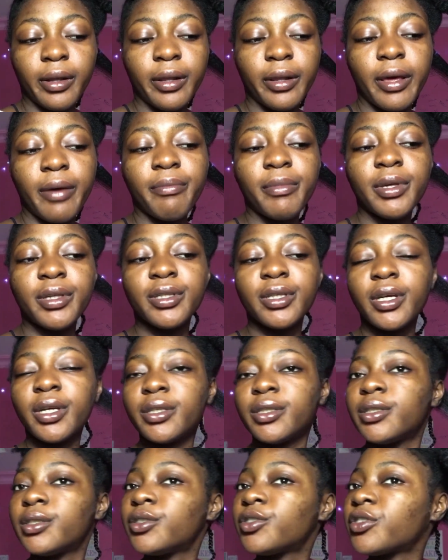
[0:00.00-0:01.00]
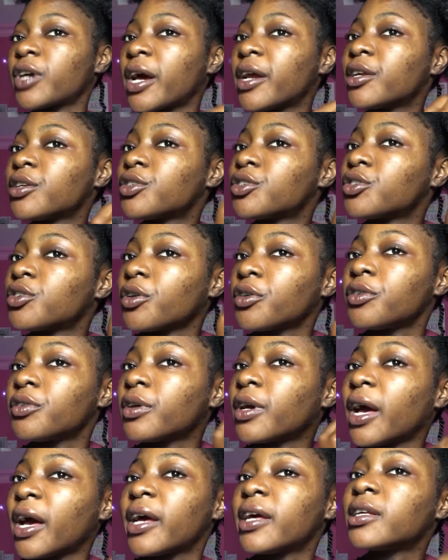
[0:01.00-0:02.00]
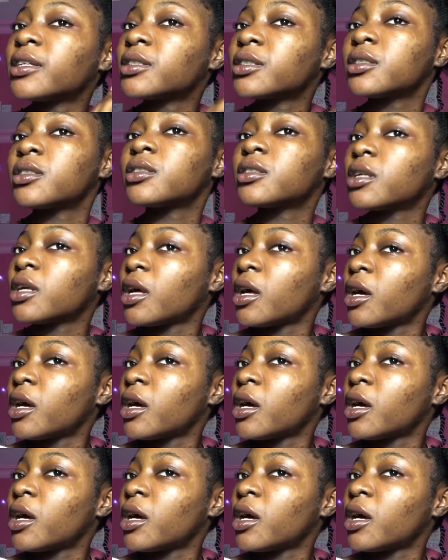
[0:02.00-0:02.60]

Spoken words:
Let me just try to show you guys